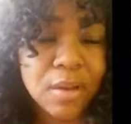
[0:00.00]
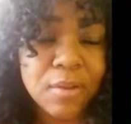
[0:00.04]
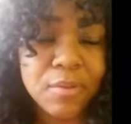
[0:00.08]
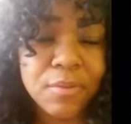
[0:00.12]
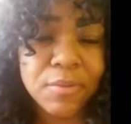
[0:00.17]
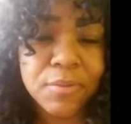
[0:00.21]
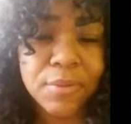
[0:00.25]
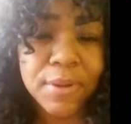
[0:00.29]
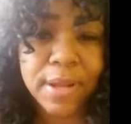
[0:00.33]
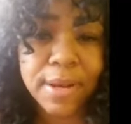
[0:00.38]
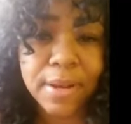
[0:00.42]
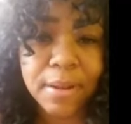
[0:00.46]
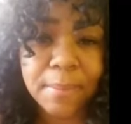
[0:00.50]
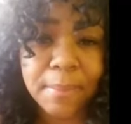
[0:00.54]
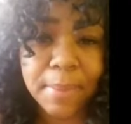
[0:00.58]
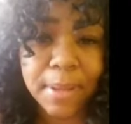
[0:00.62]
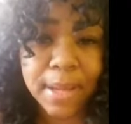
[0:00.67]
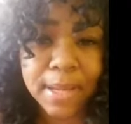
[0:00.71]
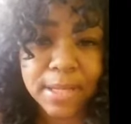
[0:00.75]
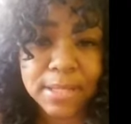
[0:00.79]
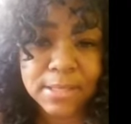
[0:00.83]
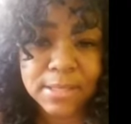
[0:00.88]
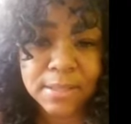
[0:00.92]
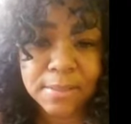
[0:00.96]
flooding
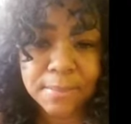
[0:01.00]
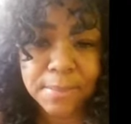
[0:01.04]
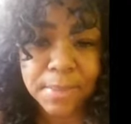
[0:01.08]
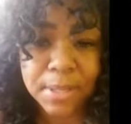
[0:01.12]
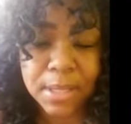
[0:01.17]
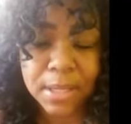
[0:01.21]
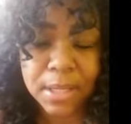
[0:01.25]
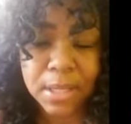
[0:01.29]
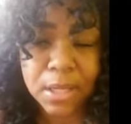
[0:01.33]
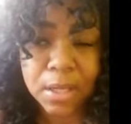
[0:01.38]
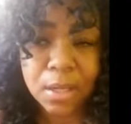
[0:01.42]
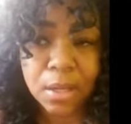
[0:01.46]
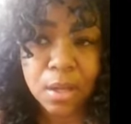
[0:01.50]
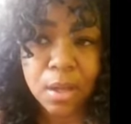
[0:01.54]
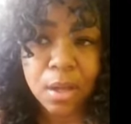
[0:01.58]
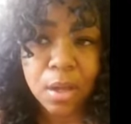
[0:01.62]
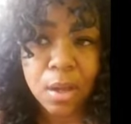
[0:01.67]
back to me